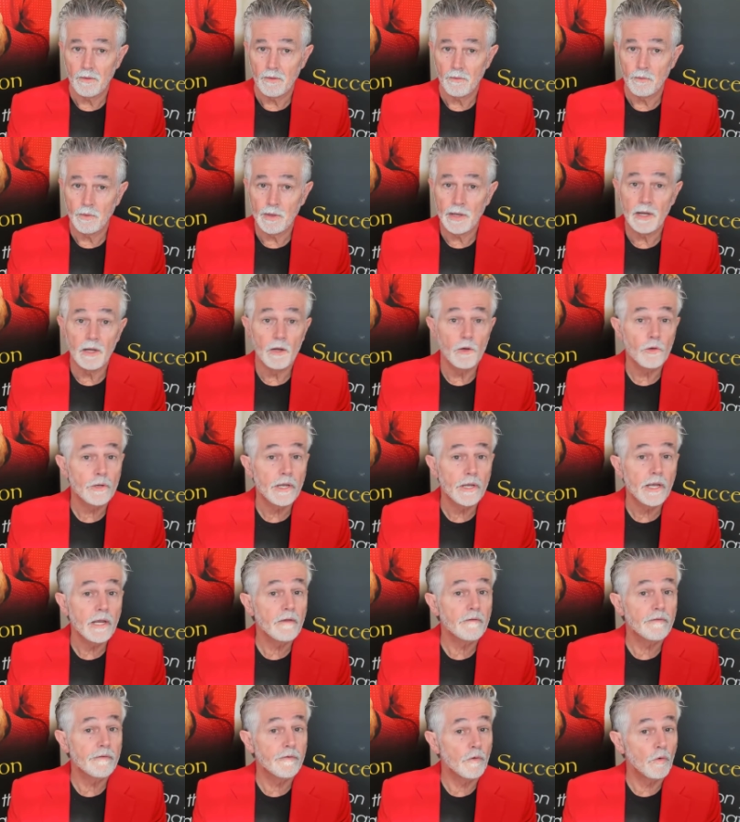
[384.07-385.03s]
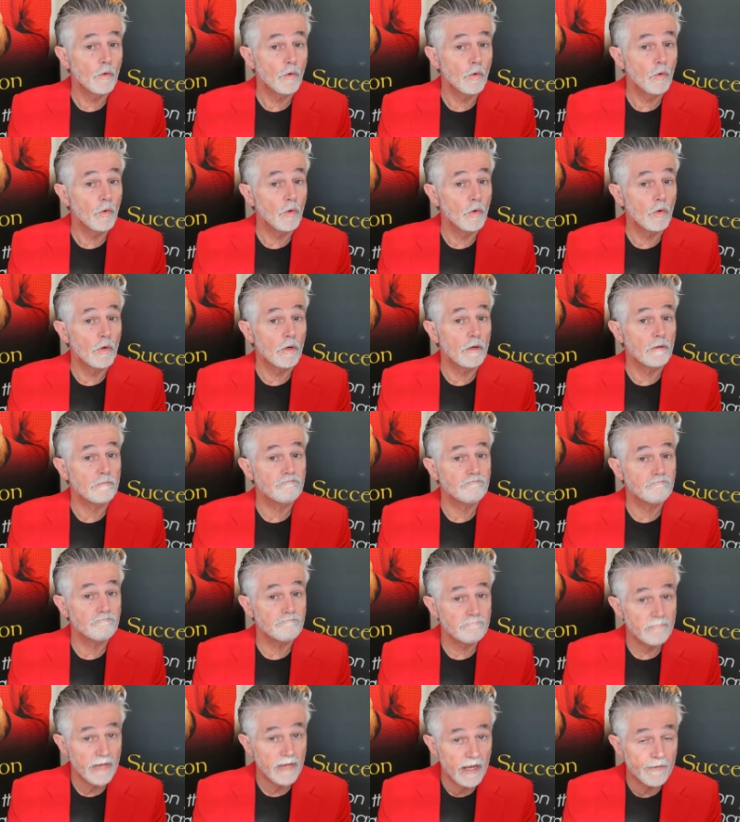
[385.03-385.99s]
We're looking for
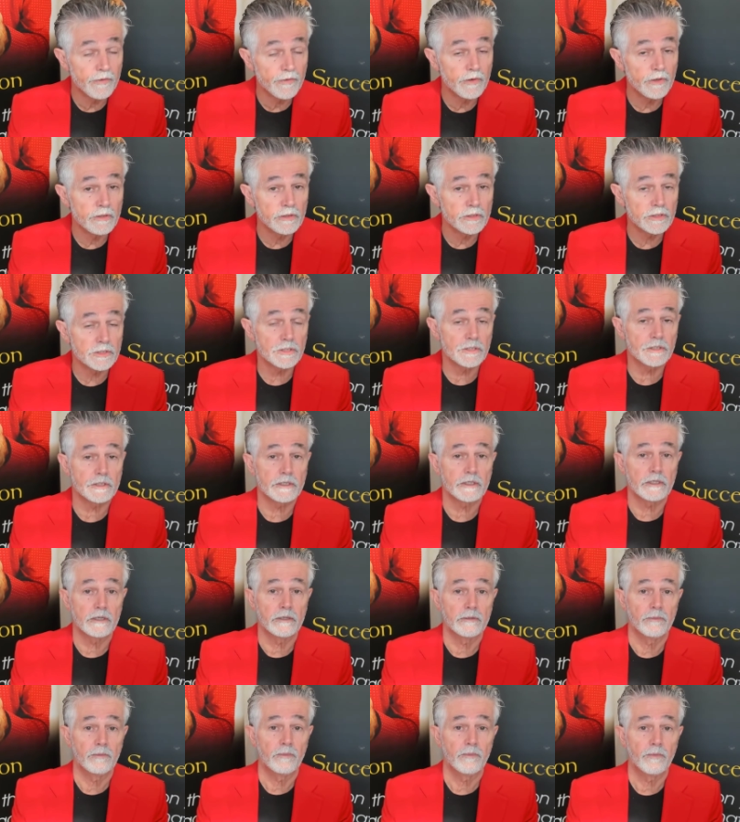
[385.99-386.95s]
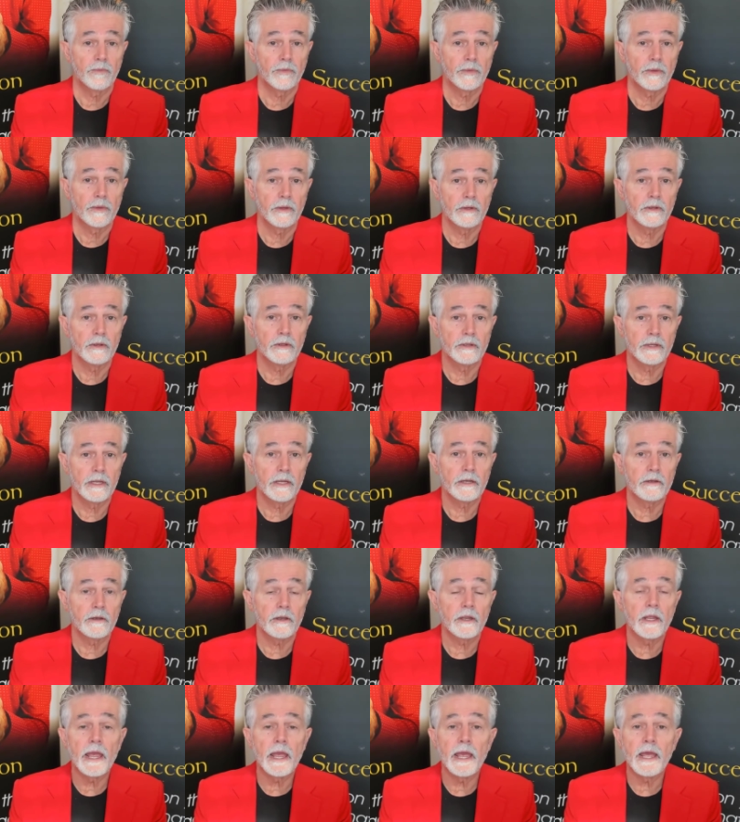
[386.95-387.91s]
evidence
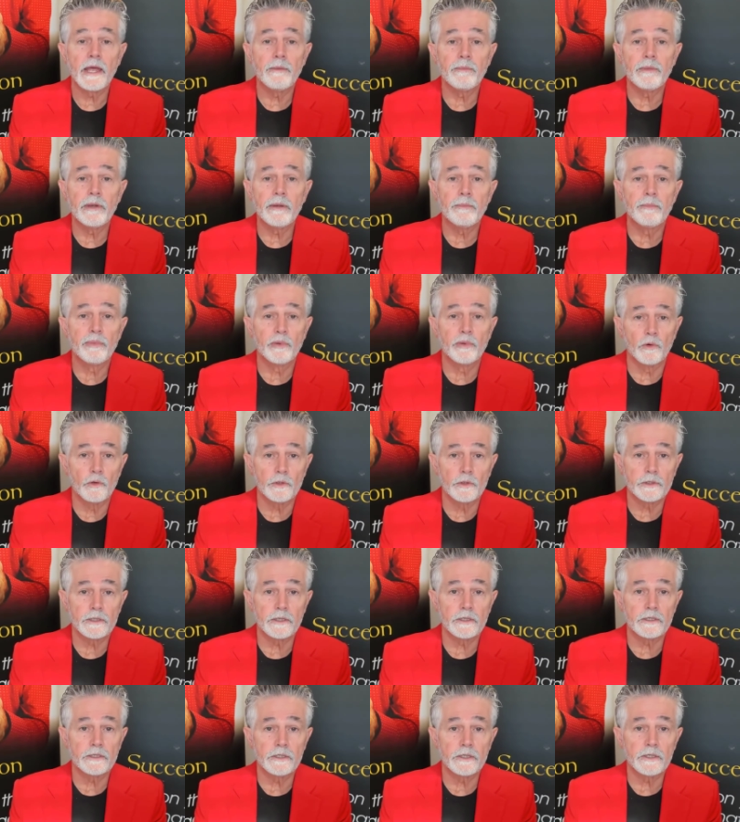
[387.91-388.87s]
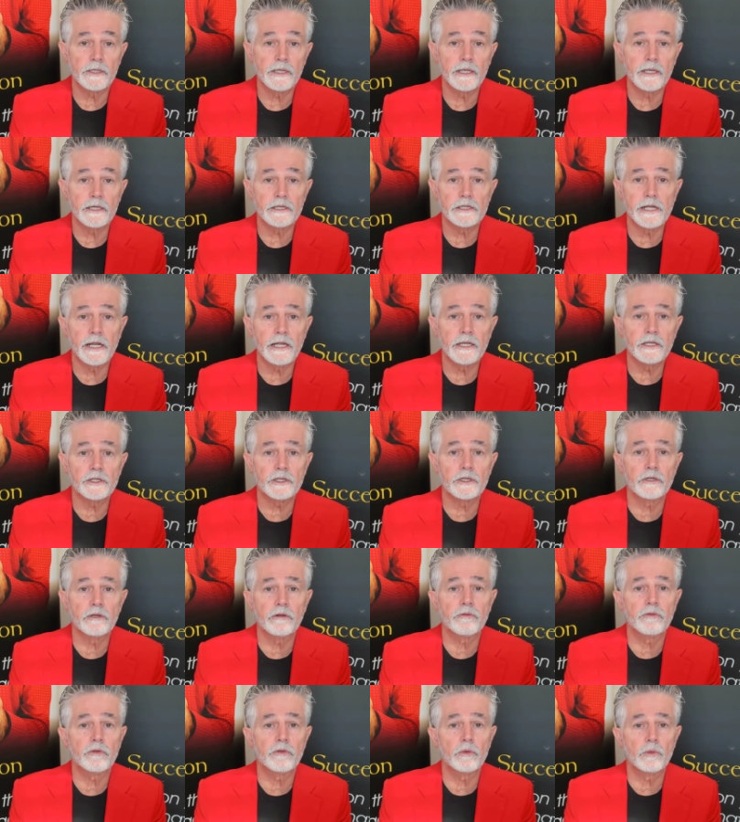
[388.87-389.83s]
that can be brought to the
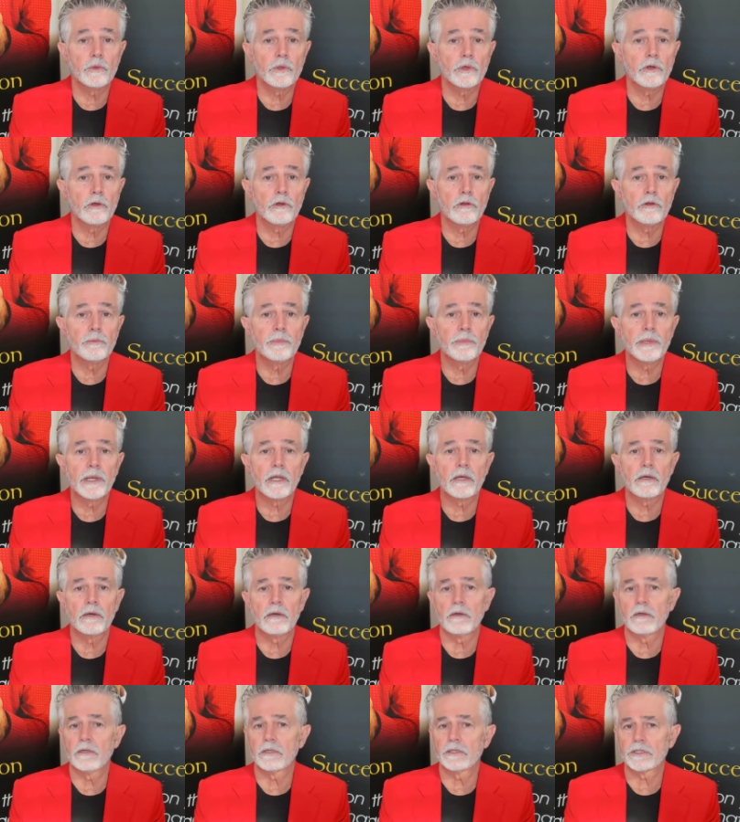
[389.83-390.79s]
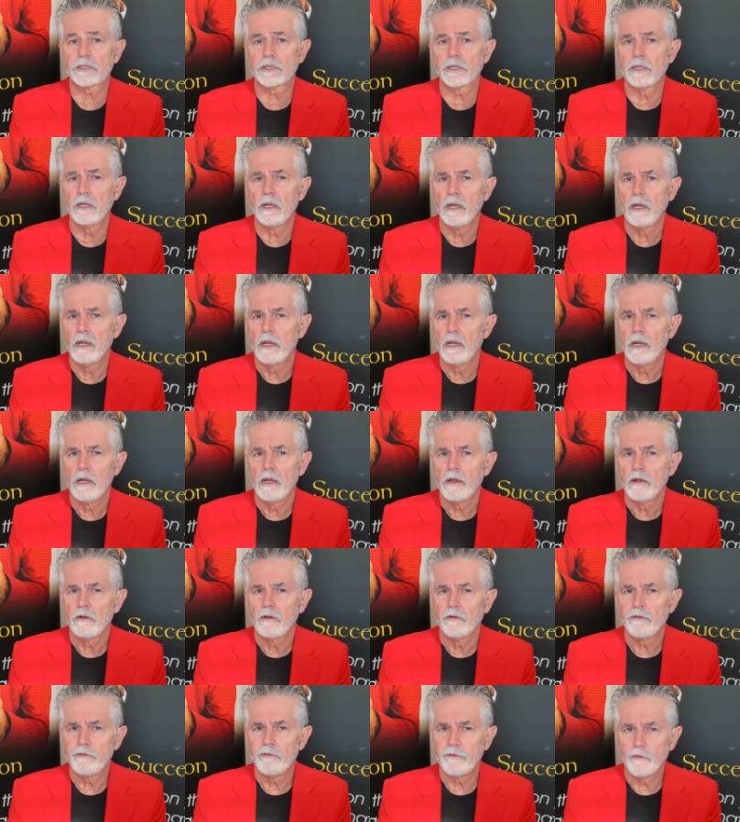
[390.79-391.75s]
attention of the world, because
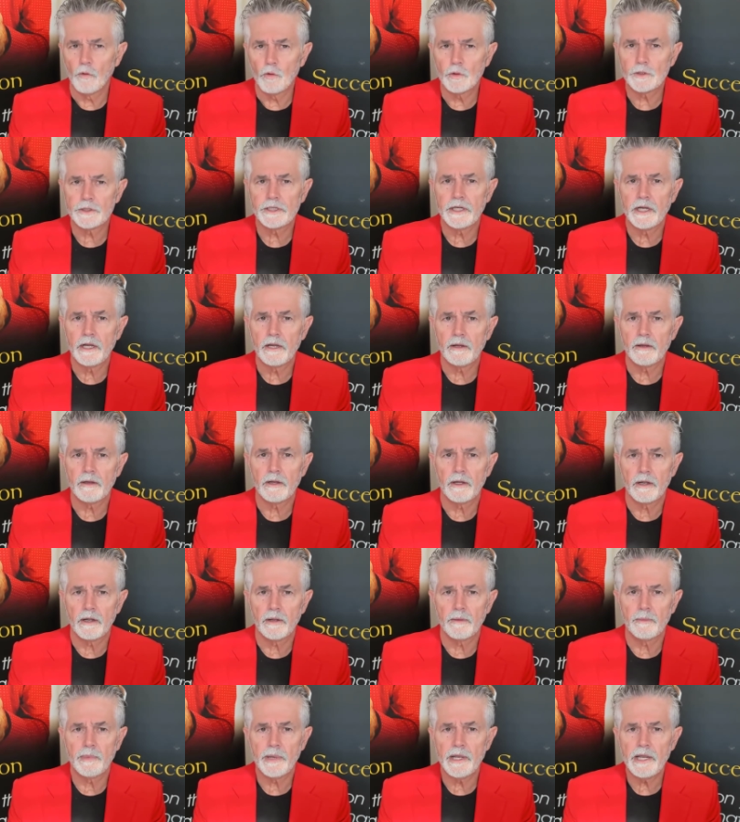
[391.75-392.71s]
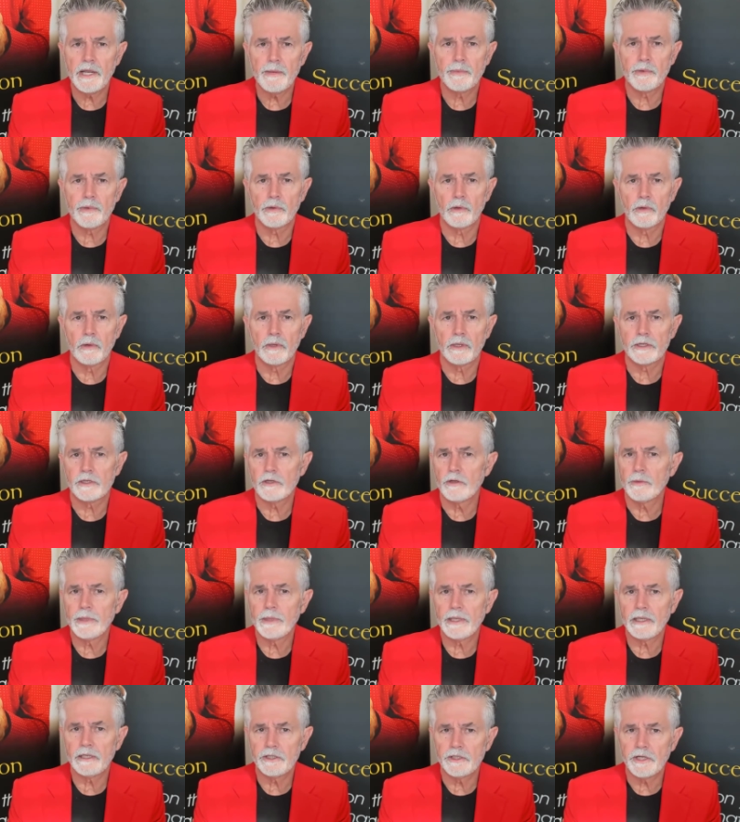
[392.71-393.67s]
forcing people to
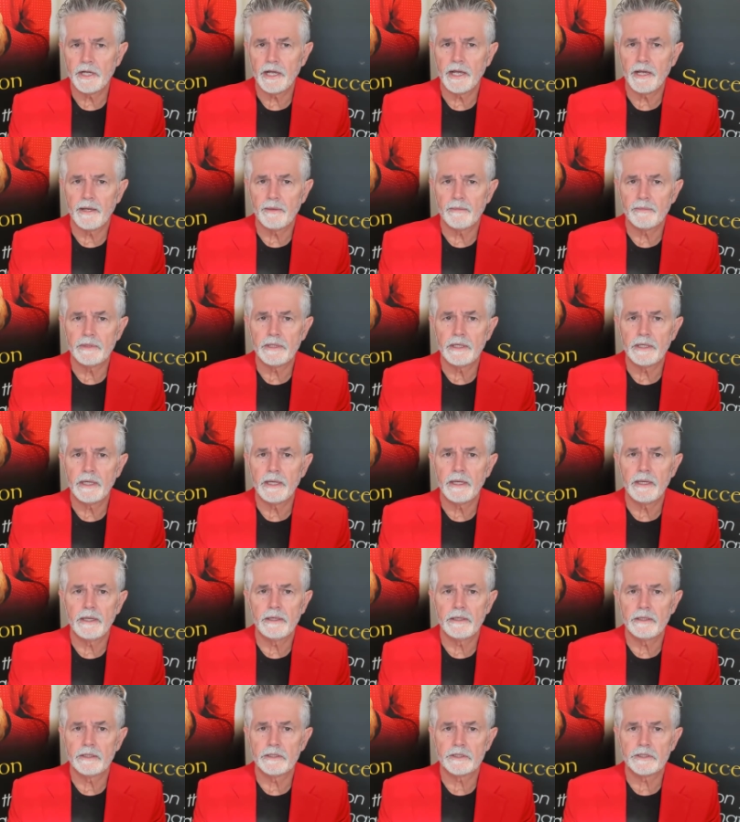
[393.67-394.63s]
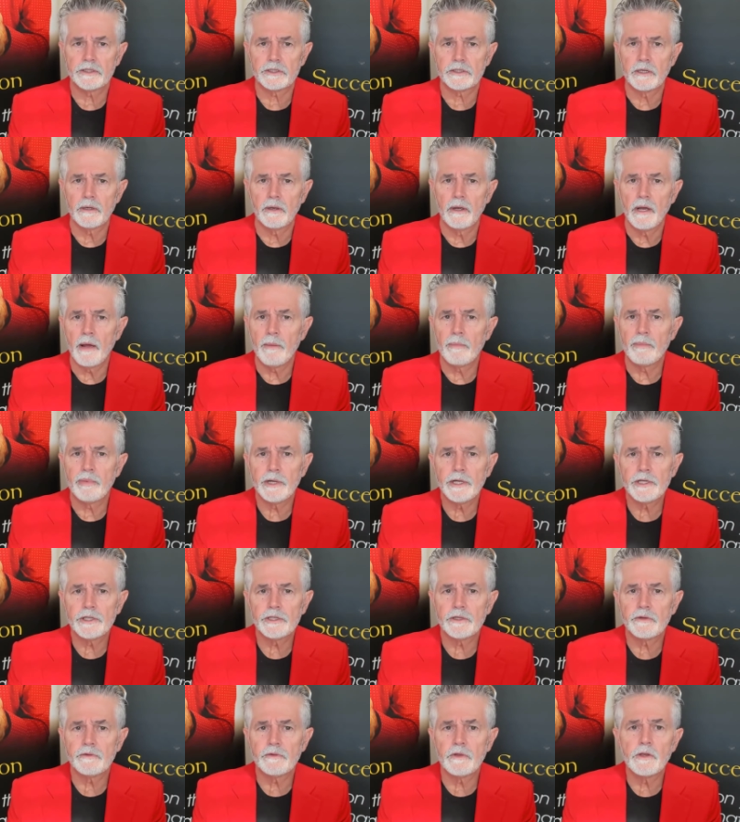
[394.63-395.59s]
be jabbed is a
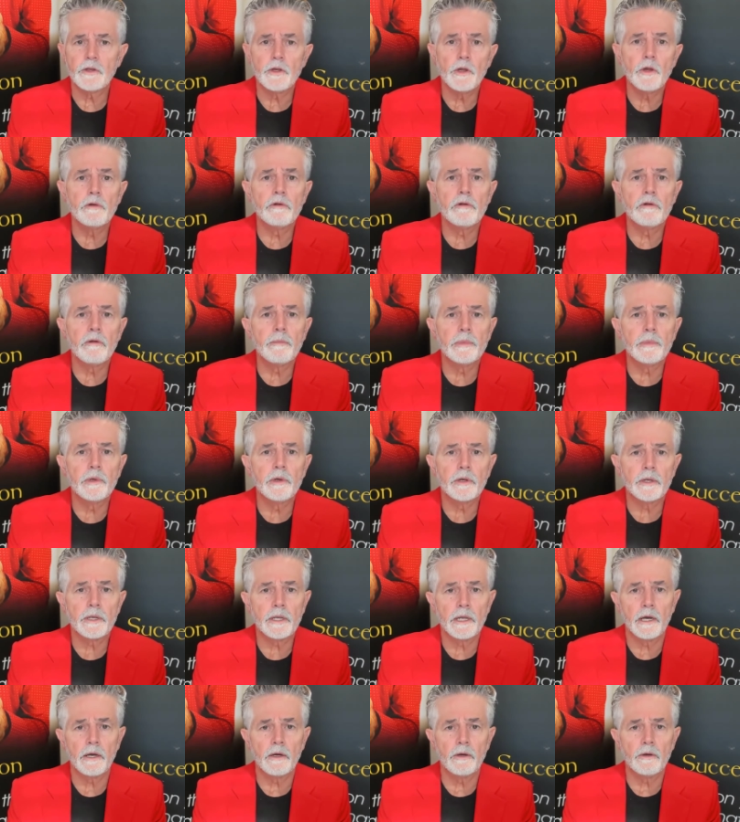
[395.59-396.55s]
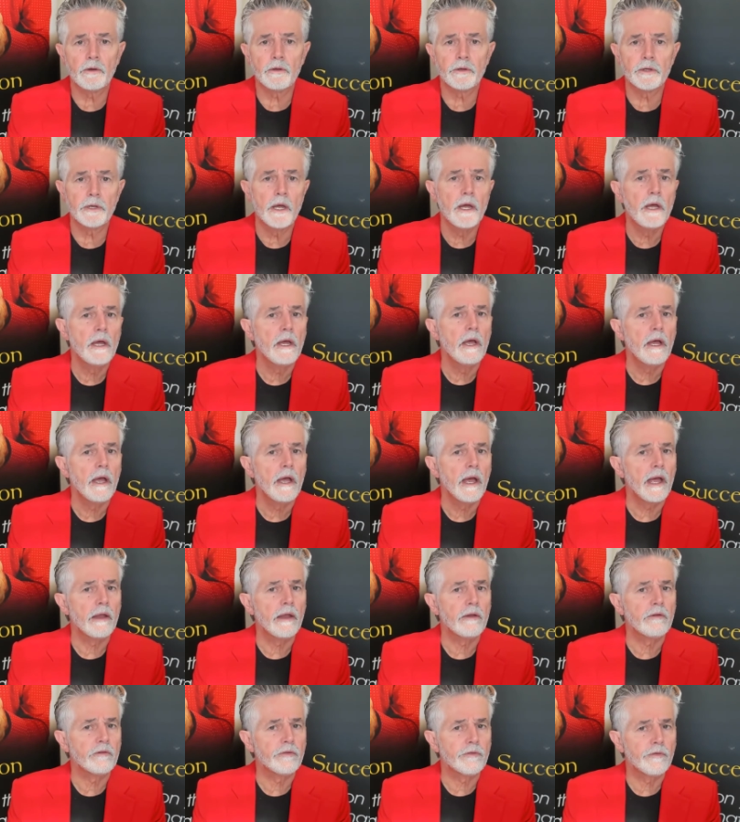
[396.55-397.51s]
breach of the Nuremberg Code,
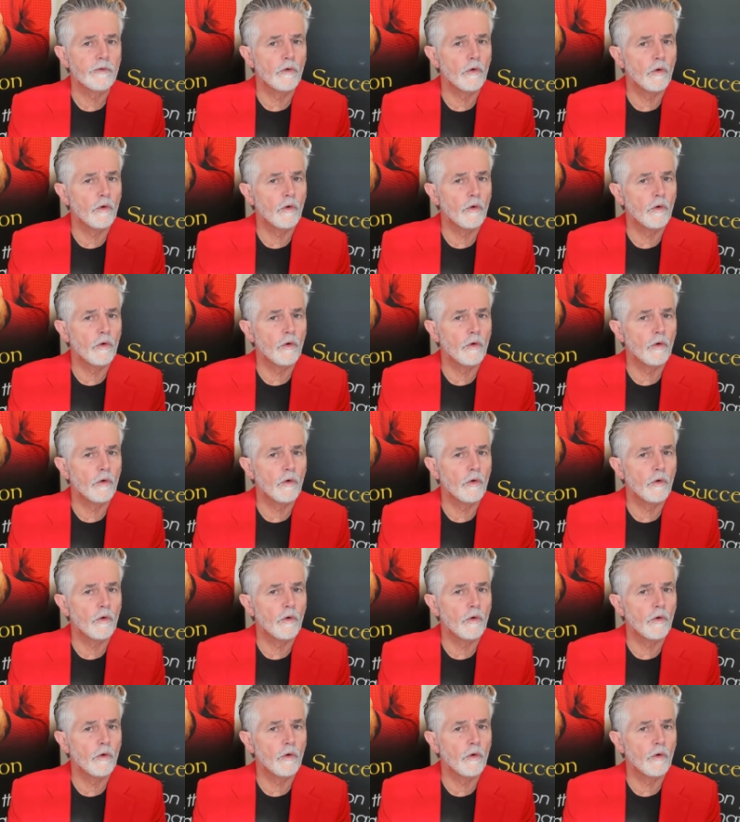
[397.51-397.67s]
and